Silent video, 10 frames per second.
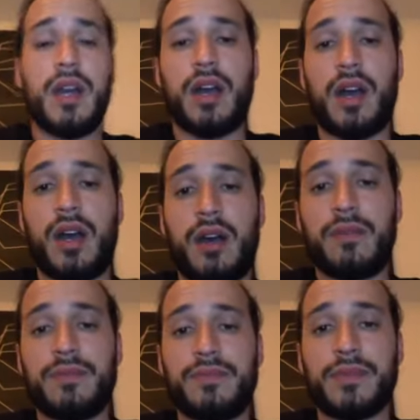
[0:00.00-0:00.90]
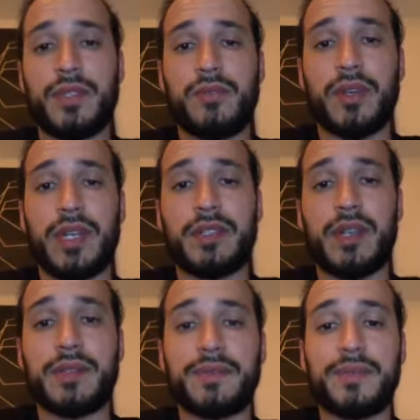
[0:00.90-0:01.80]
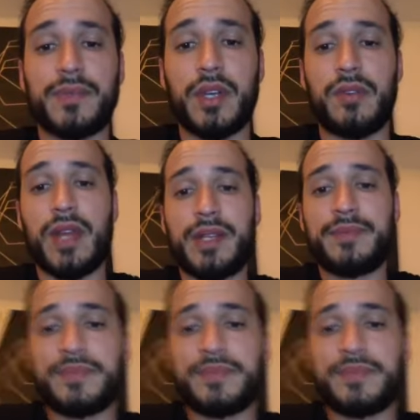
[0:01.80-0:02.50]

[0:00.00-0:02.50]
We'll get it done. Alrighty.